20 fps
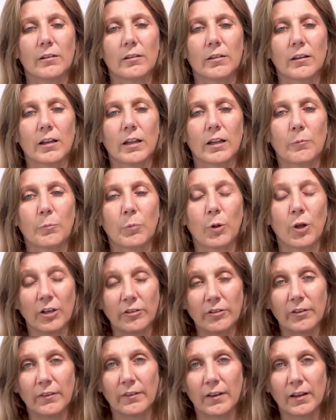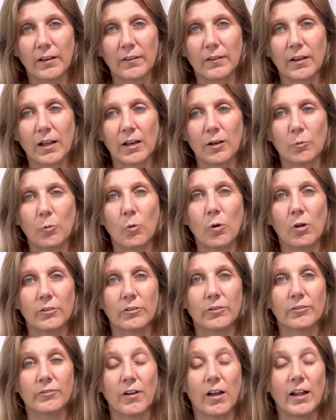the purchaser is going to
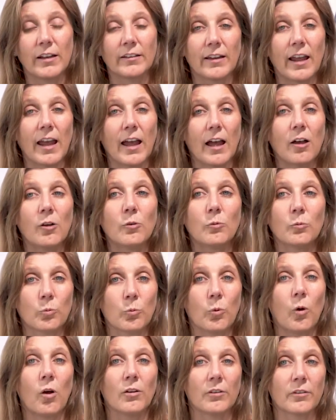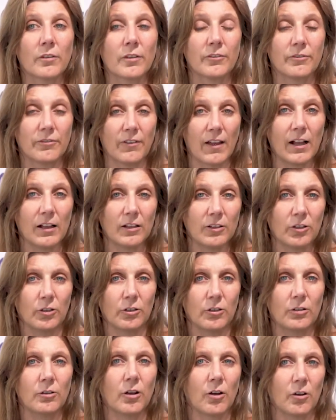want to find out what the
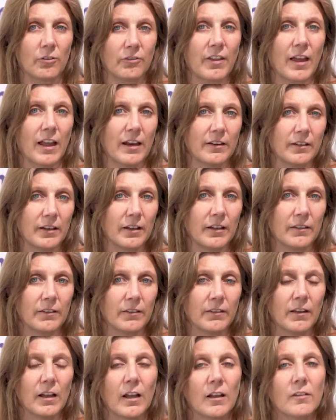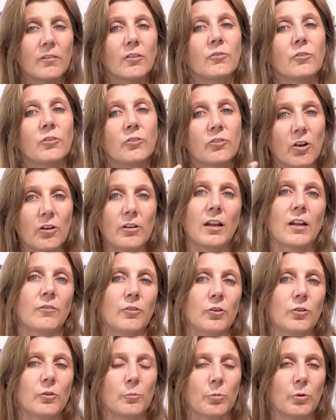value of that is. So if you don't have
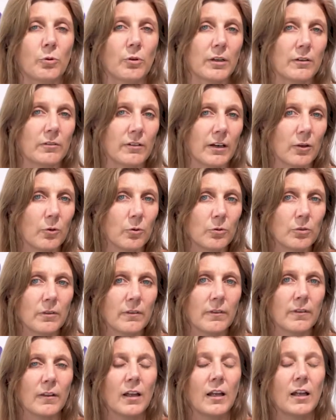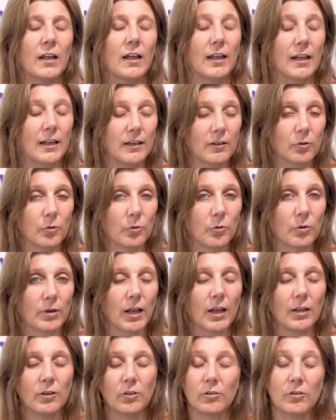your employee records in
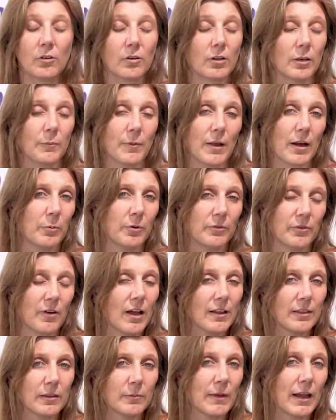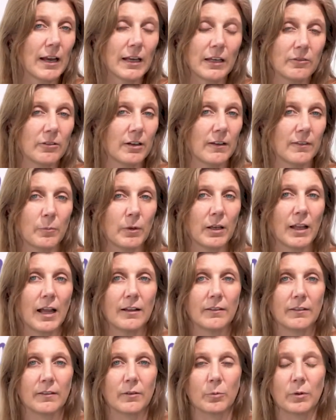order, you're not going to be able to provide them any reasonable
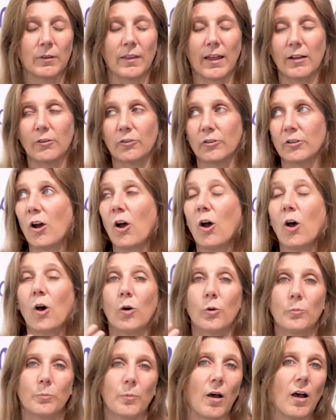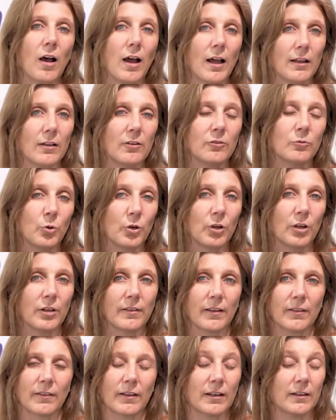answer without doing a whole pile of work
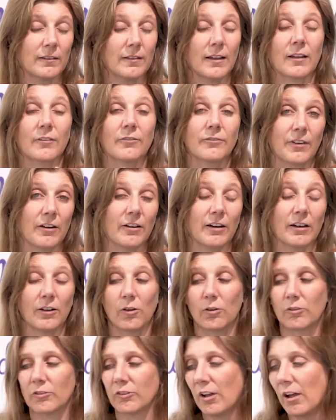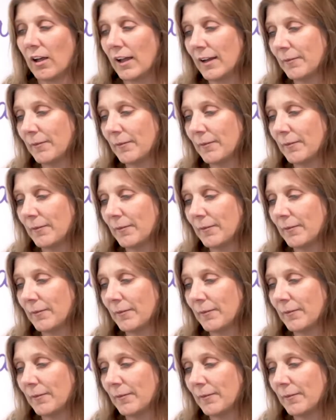that's going to take a very long time.